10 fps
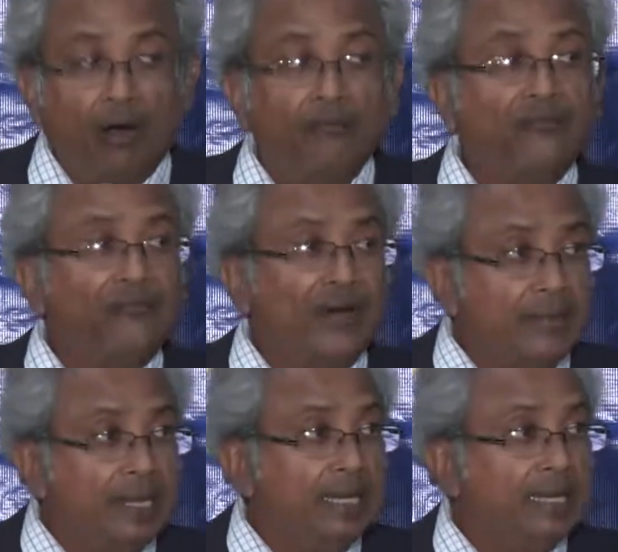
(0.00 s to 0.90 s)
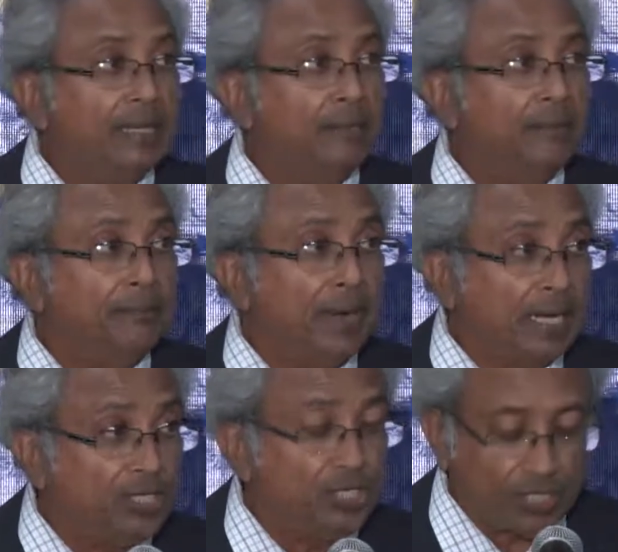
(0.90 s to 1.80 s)
of Family
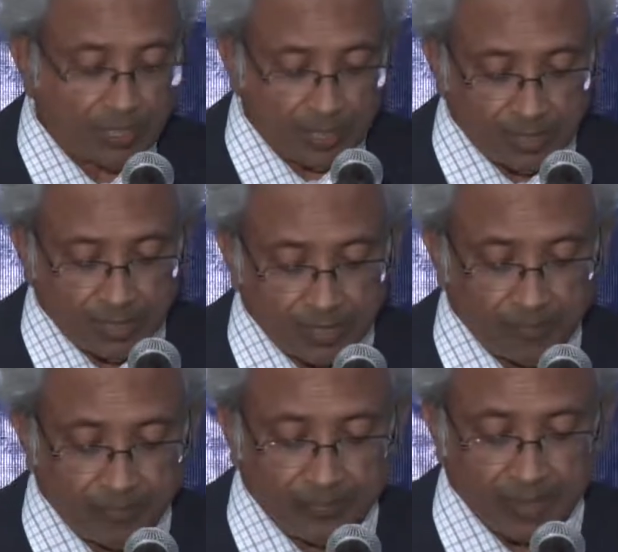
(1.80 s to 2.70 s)
Practitioners.